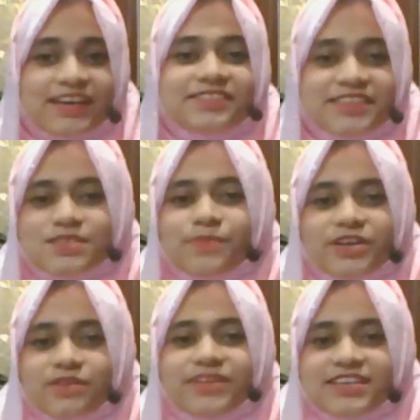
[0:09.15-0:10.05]
This
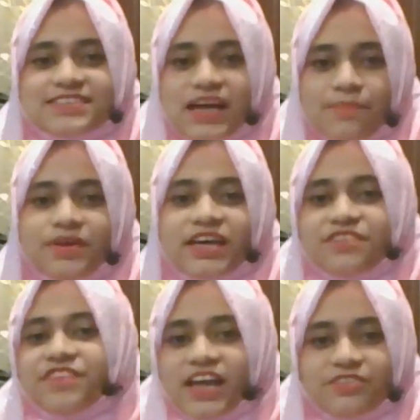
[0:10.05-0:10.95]
part of the exam
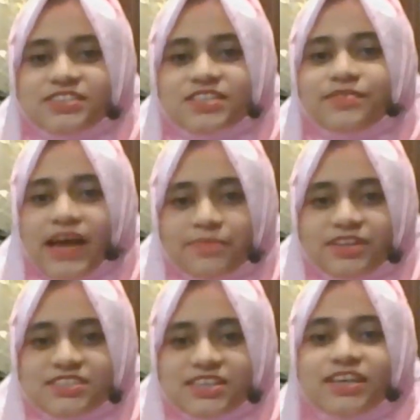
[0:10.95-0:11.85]
evaluates your
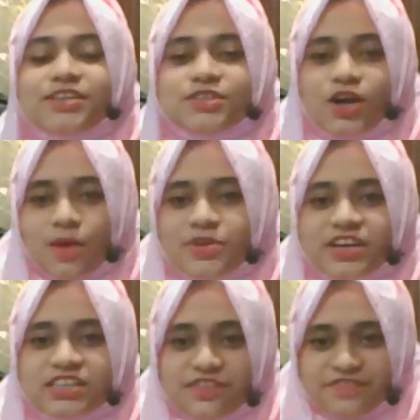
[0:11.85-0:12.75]
ability to
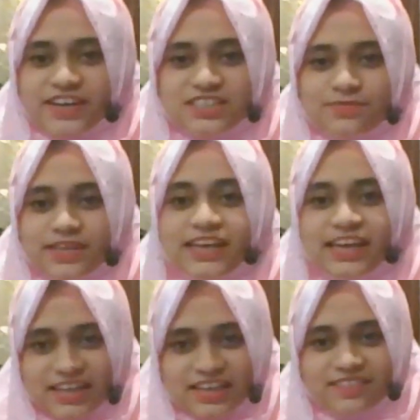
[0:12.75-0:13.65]
communicate effectively
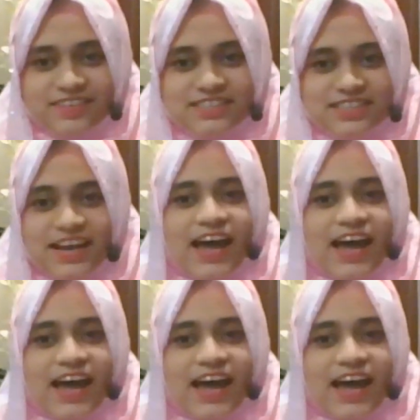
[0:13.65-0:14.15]
in English,